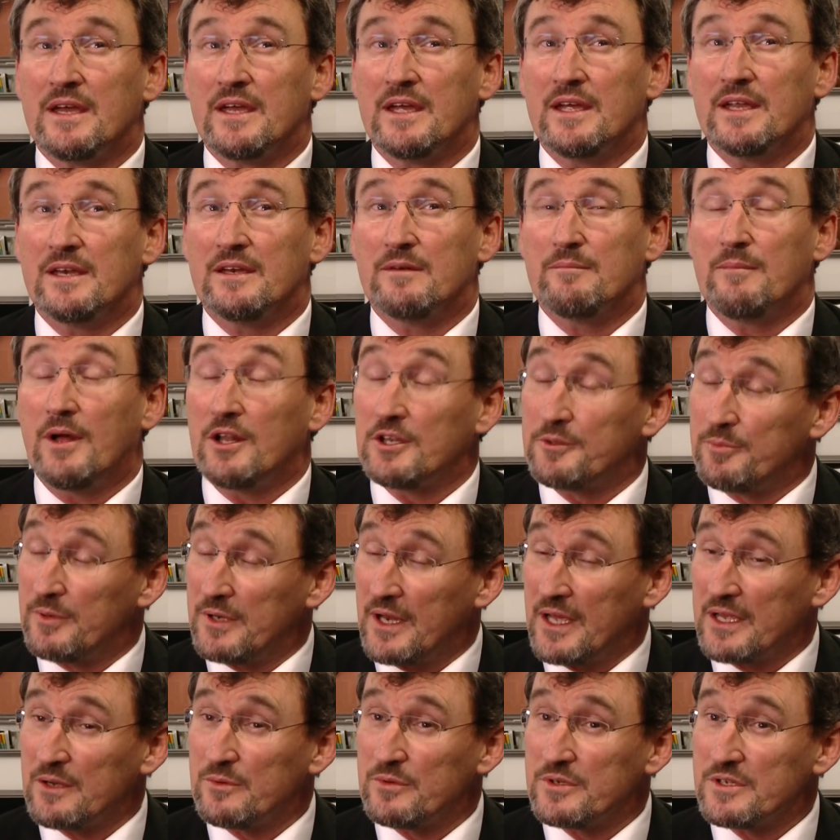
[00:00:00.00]
in
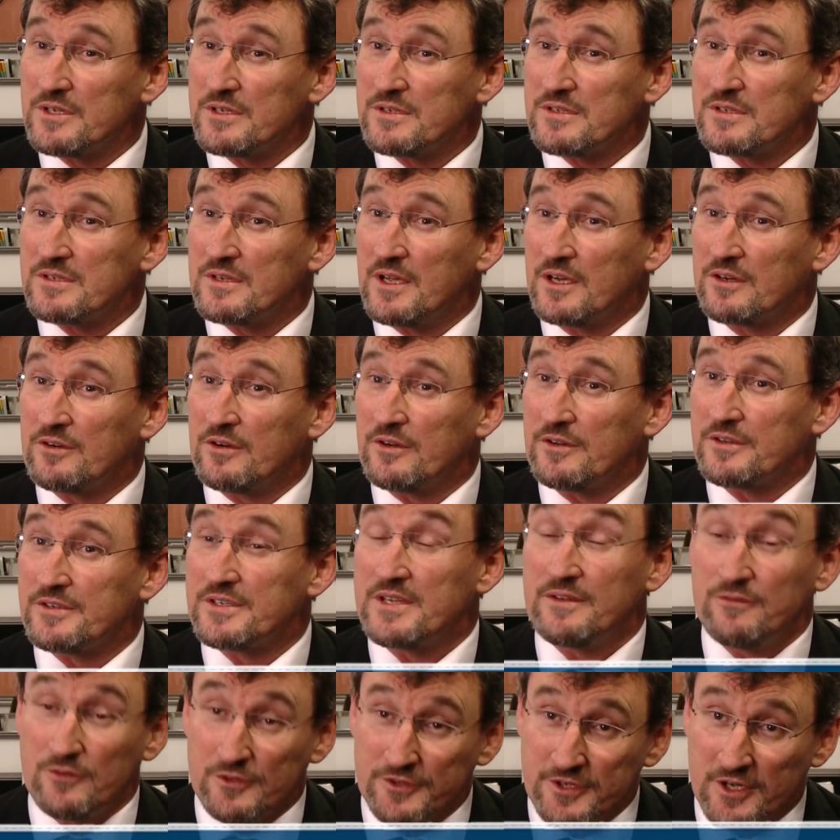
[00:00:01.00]
multiple languages across
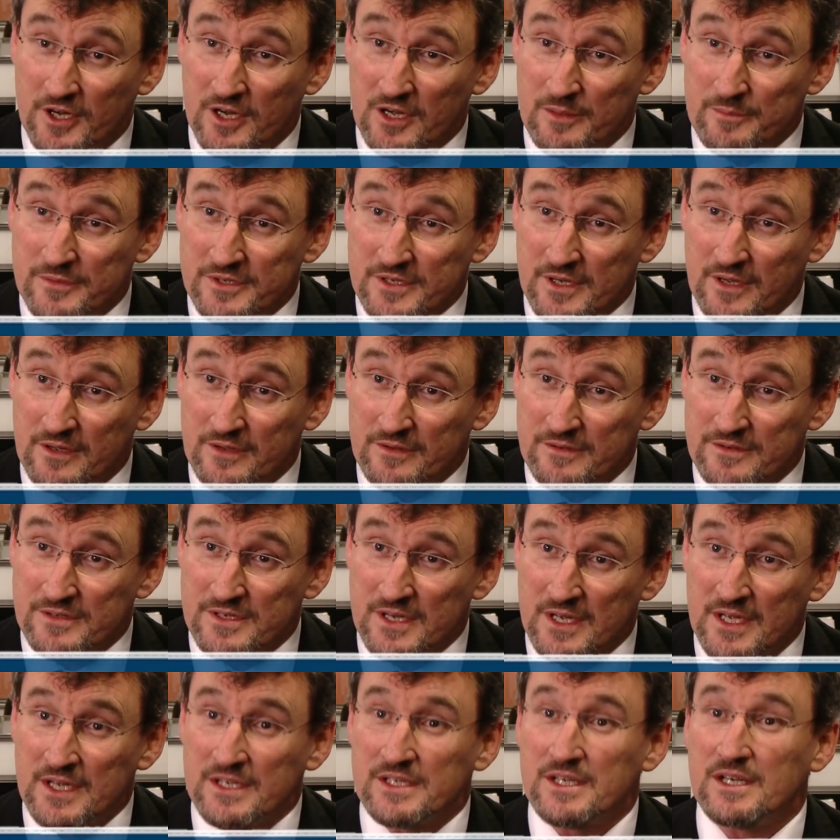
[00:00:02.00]
several time
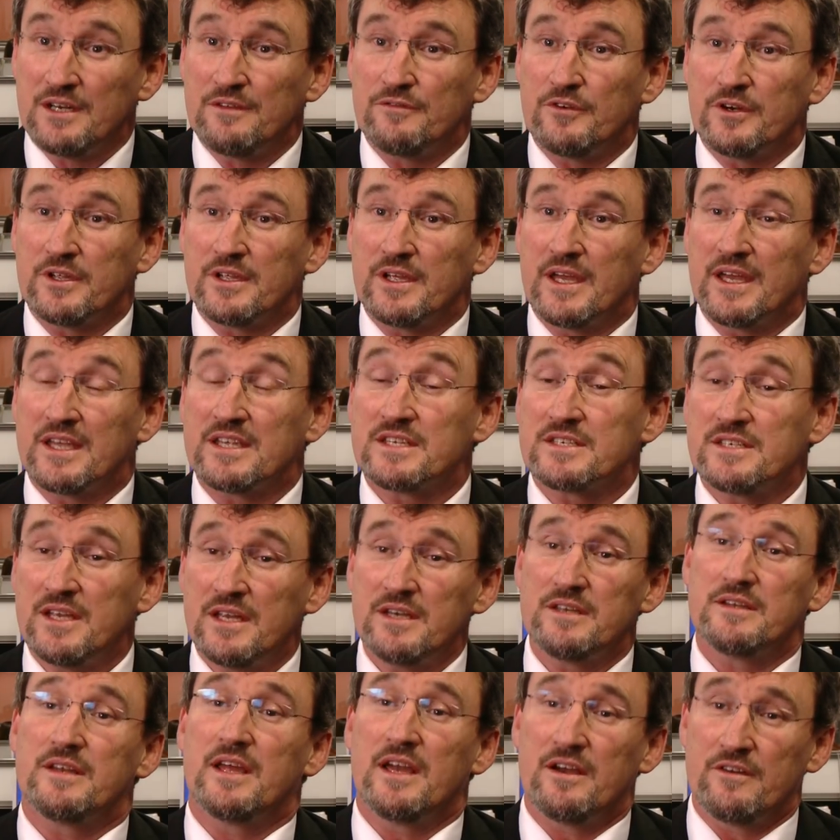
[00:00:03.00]
zones, delivering
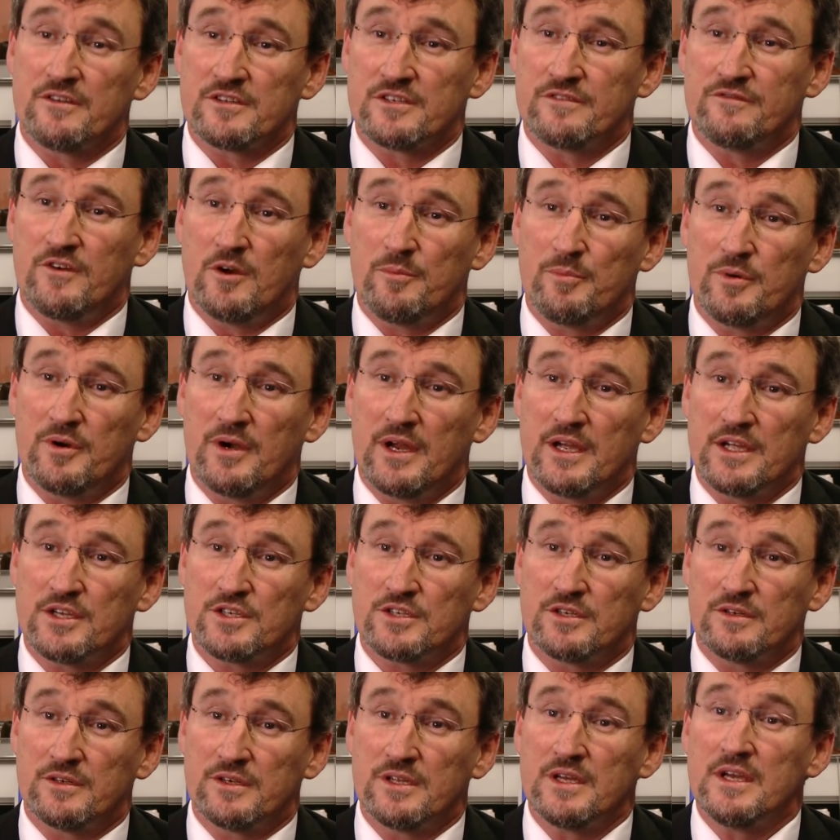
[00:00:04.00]
extended hours of
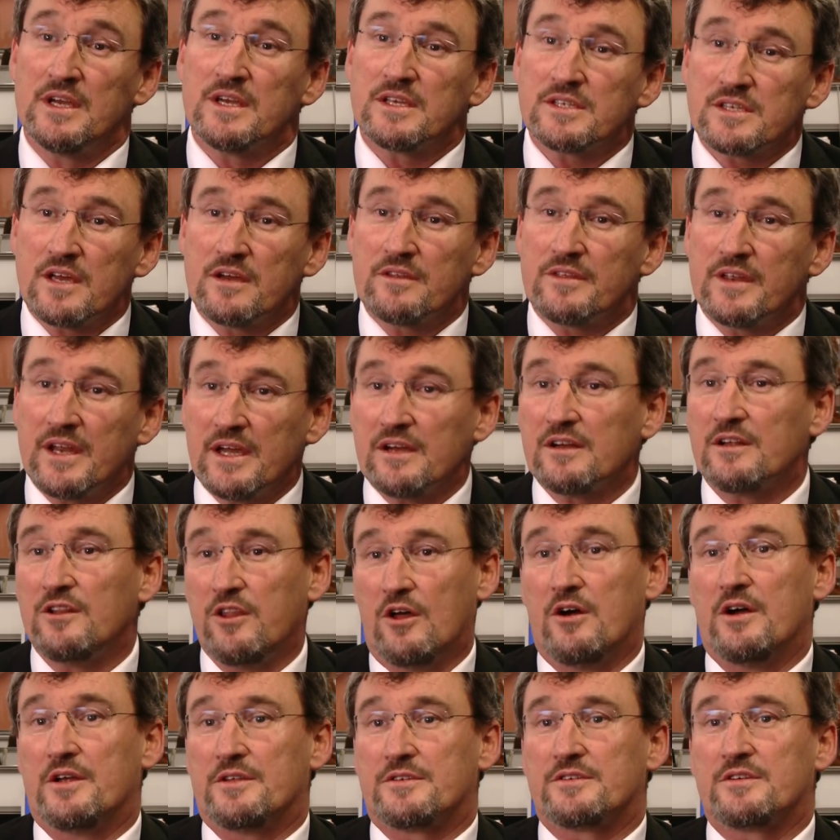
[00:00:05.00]
operation so that our
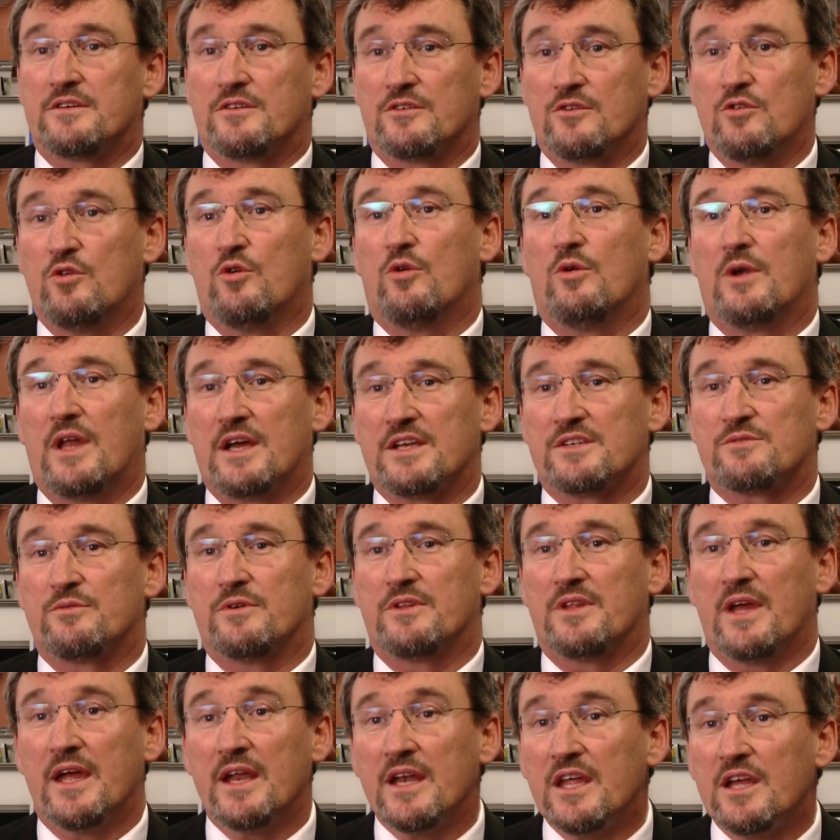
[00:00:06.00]
clients can call us
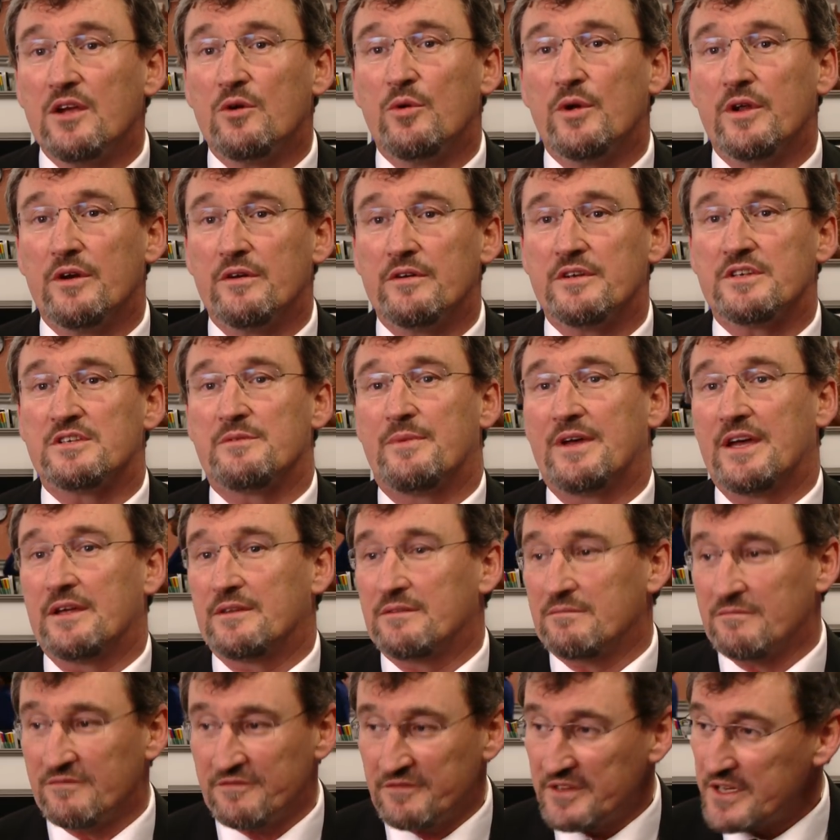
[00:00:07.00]
with any queries about
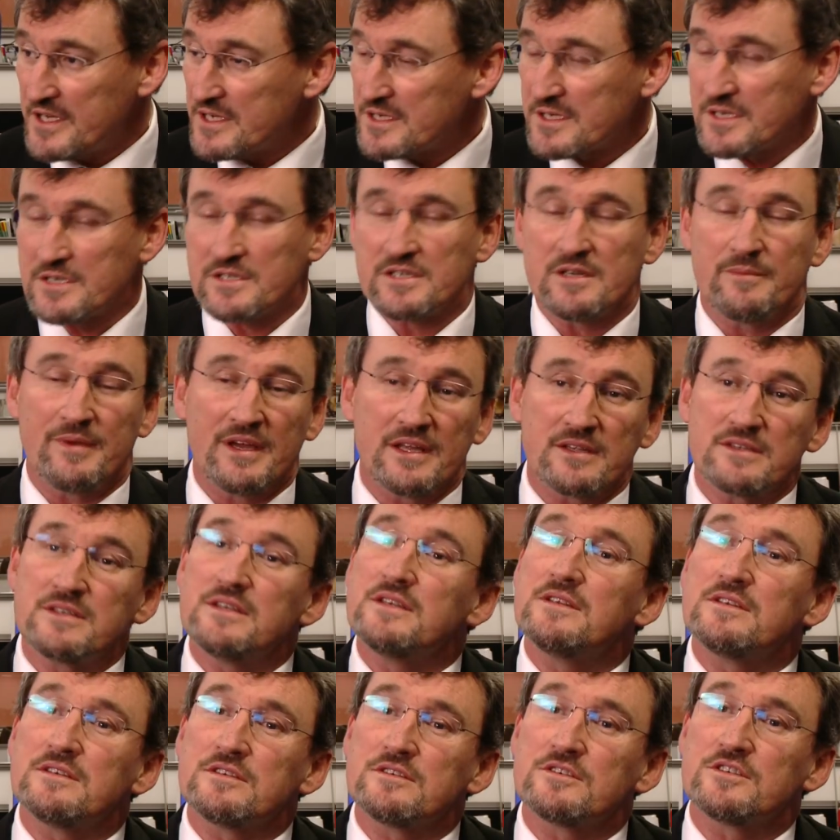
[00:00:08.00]
visas, about
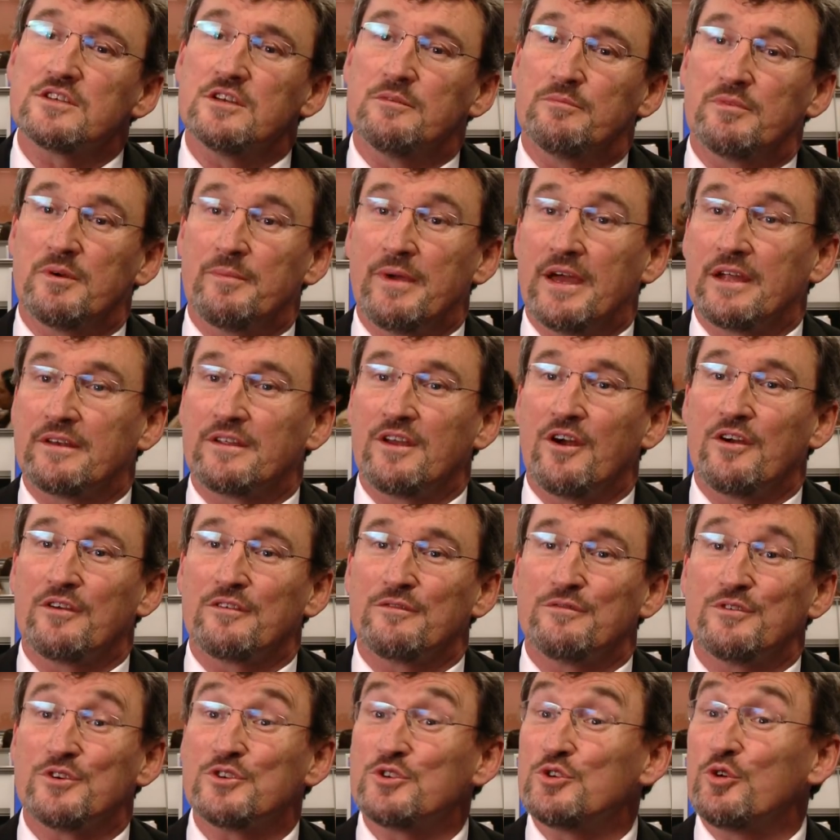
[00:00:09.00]
citizenship, about going
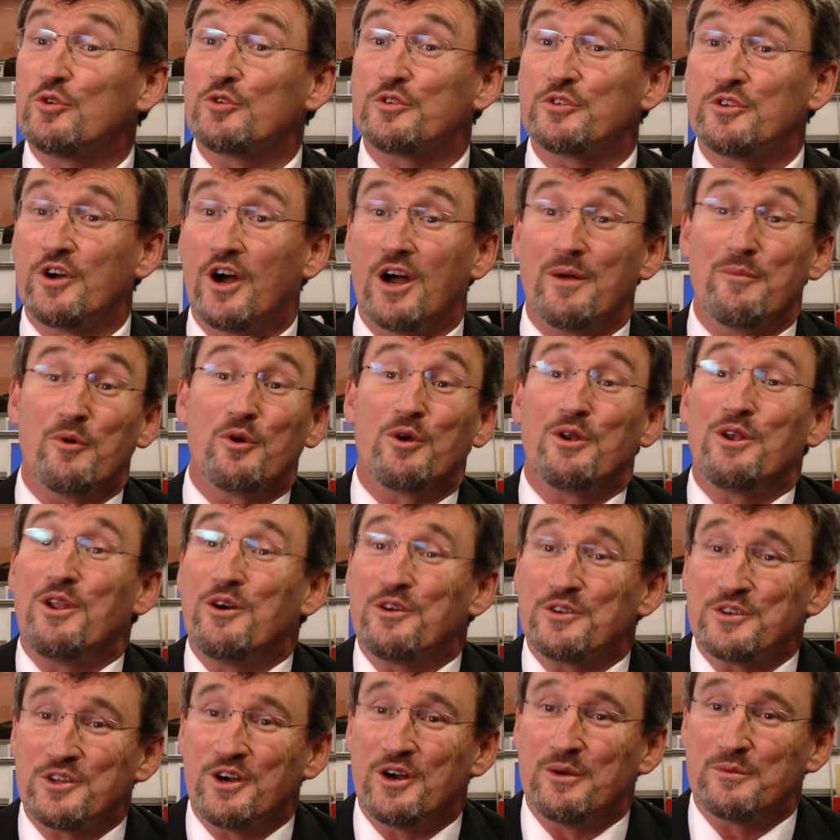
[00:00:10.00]
for a short time or a
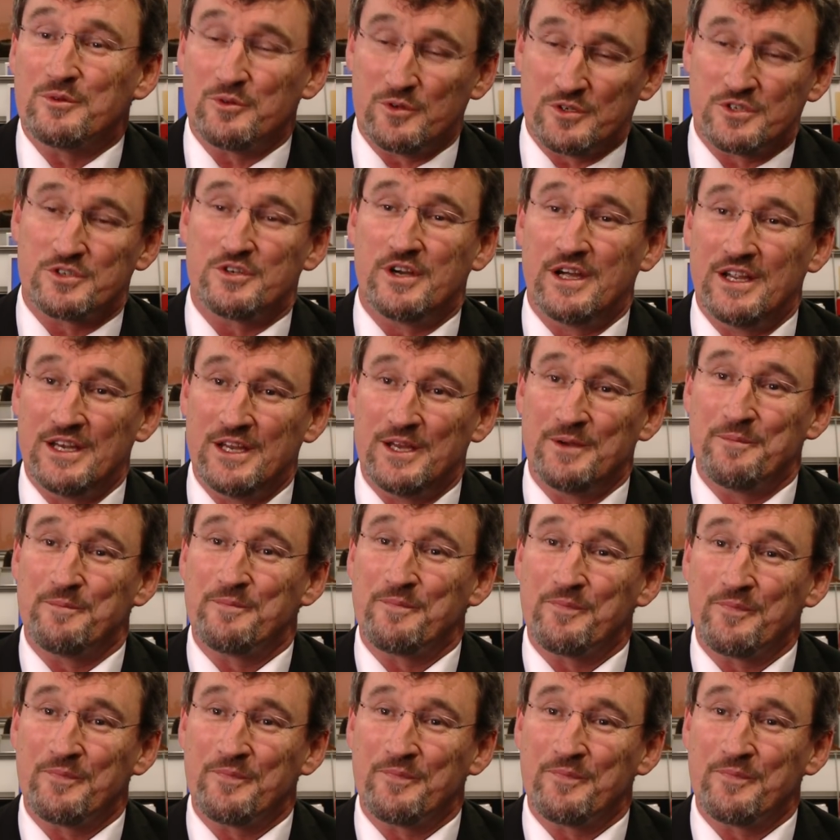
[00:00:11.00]
long time to Australia.